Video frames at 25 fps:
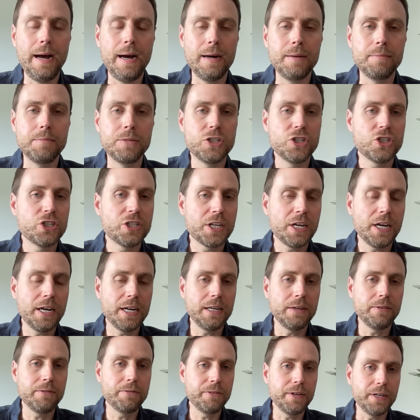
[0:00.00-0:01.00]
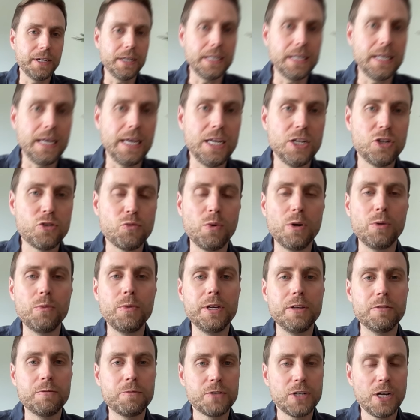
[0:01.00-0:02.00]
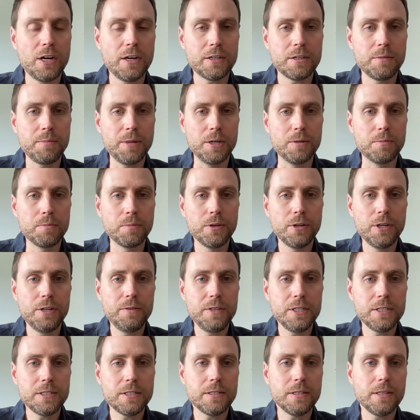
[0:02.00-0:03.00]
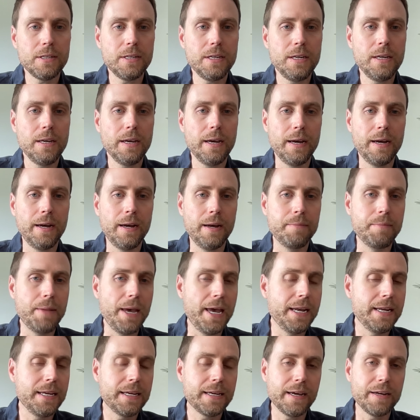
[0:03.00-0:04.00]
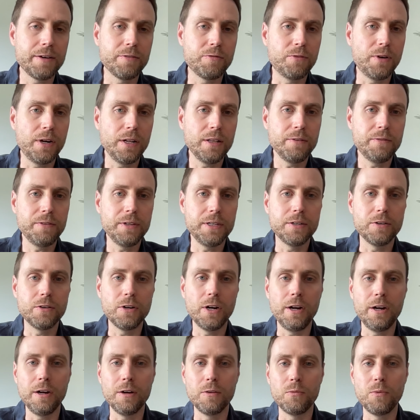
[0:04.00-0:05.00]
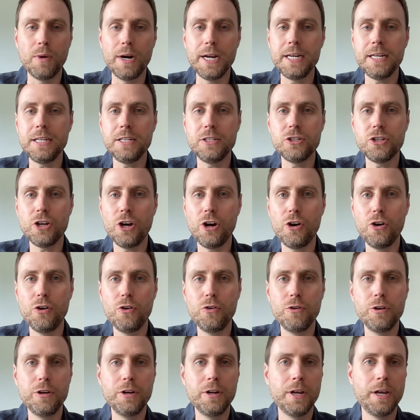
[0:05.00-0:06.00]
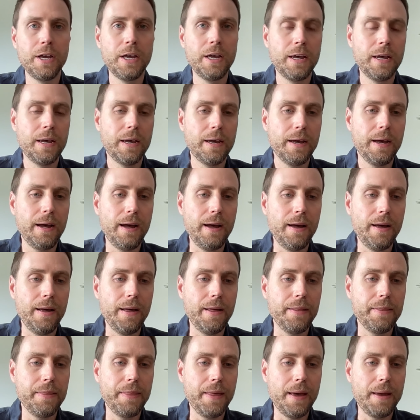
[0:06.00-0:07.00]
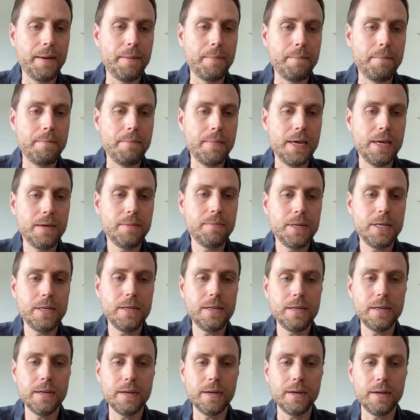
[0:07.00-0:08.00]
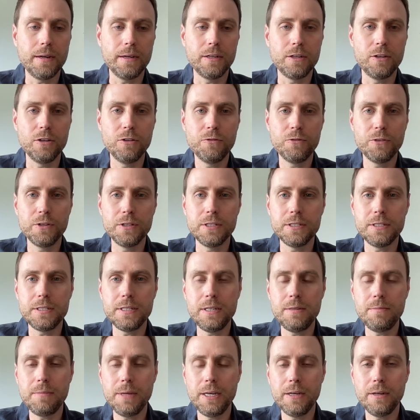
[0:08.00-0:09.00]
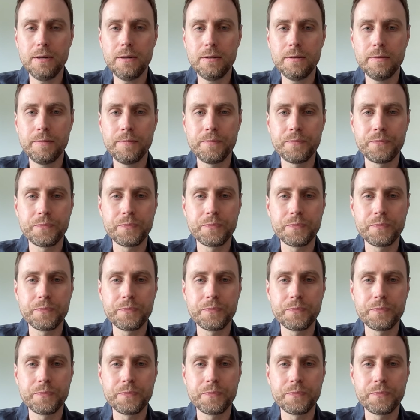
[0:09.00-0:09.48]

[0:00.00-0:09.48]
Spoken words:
just to kind of gauge what we've talked about previously, any kind of relevant writing tone that may be good for this email.